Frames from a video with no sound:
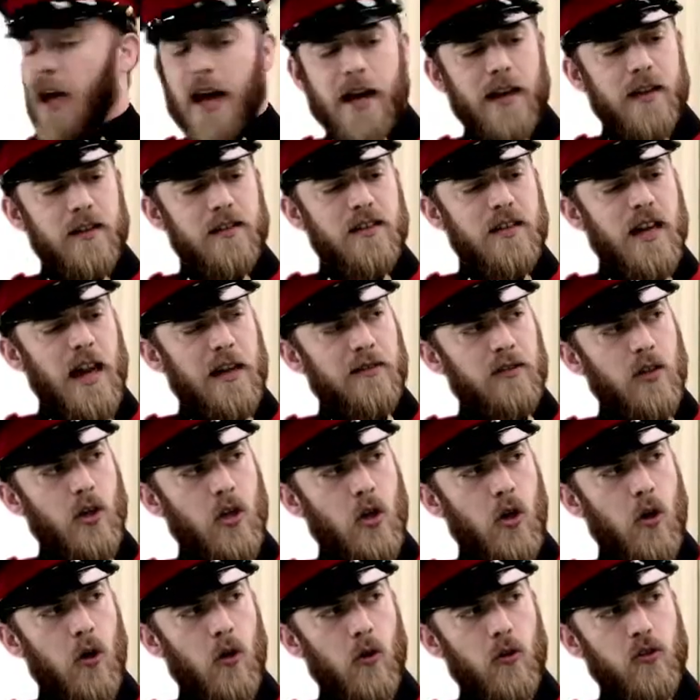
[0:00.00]
And let the
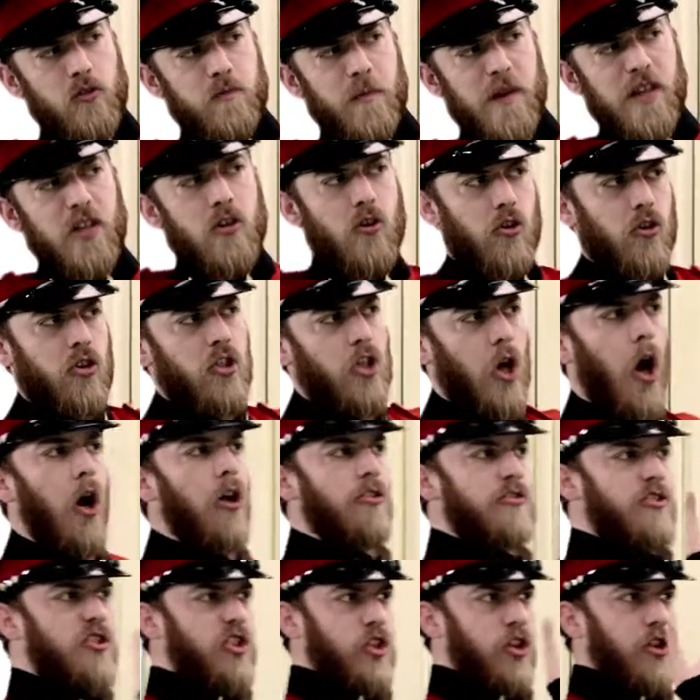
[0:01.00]
cause be good,
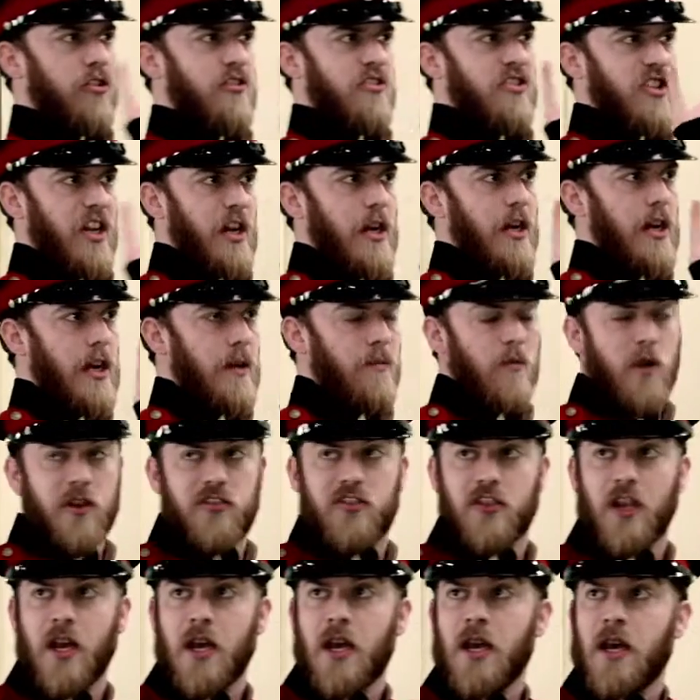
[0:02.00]
conscience in him
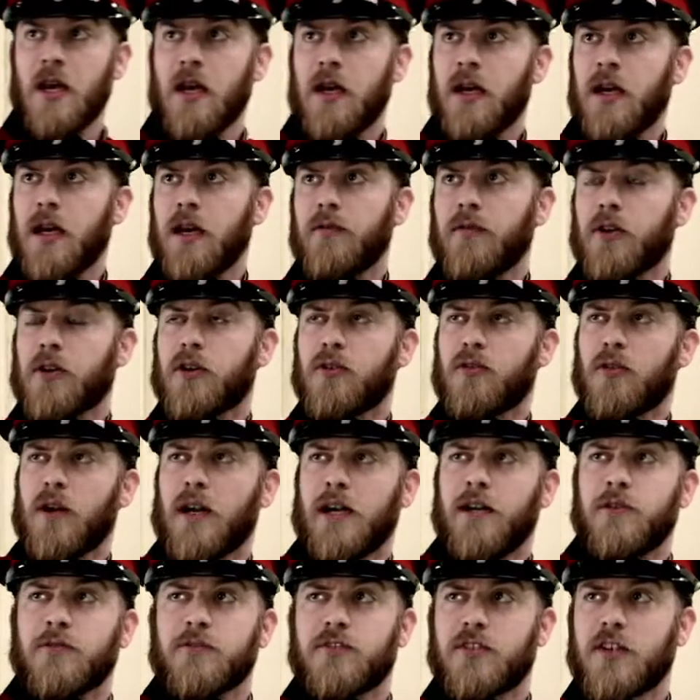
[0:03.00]
which ever
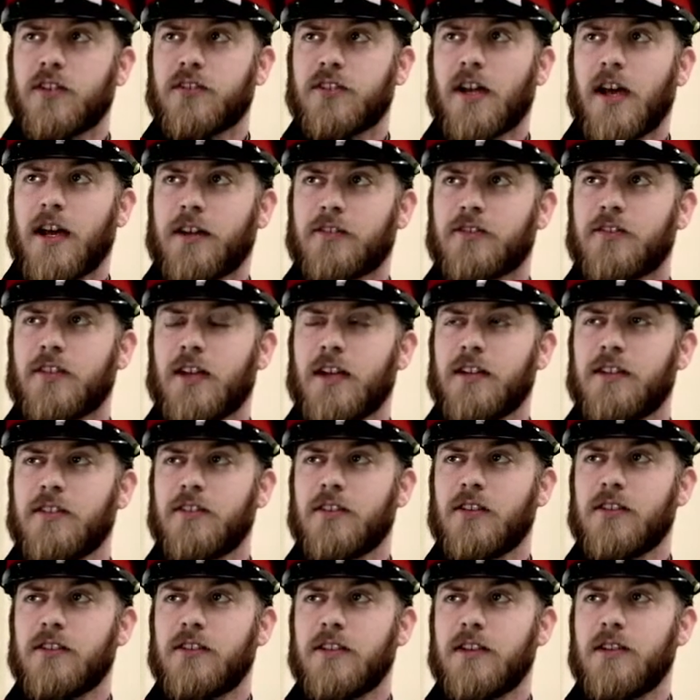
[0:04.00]
crowns his acts and
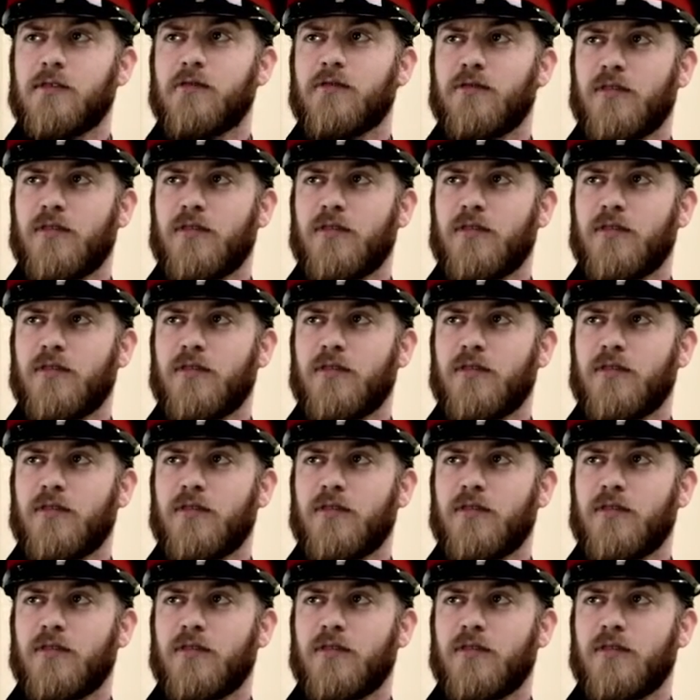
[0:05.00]
is indeed